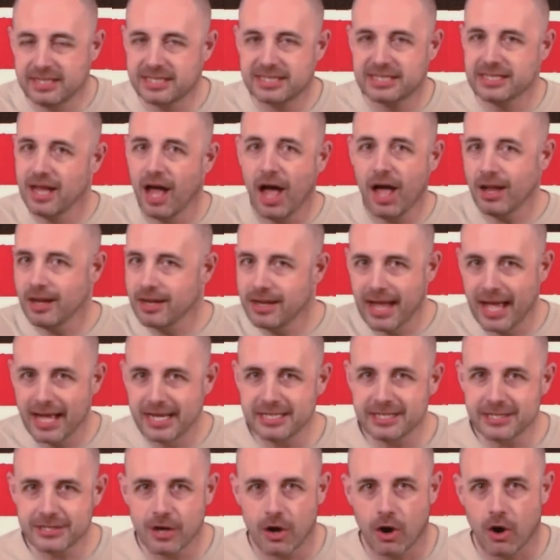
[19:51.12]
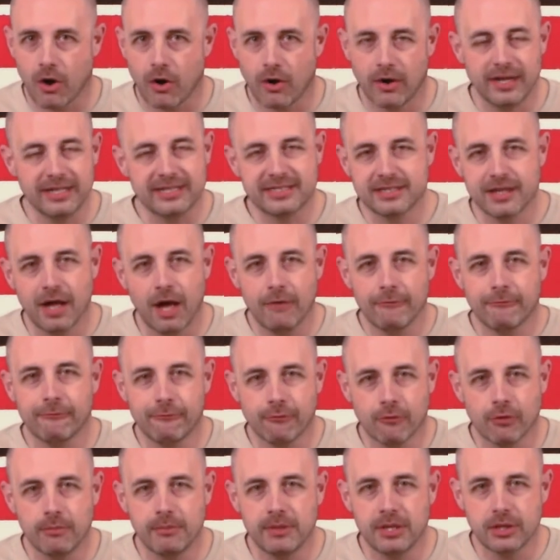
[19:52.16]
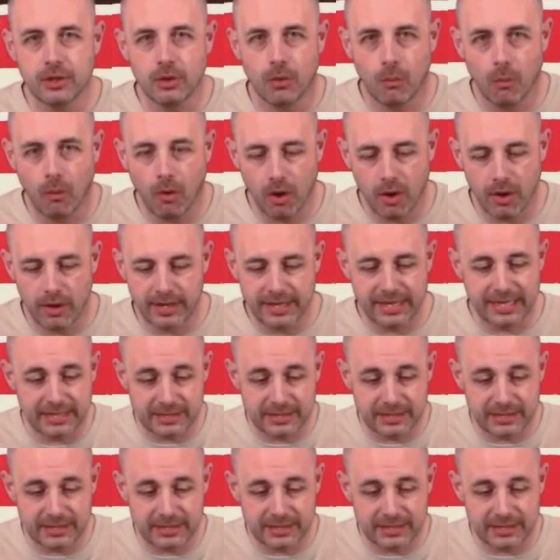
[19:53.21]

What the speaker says: It's not NASCAR, it's not Formula One,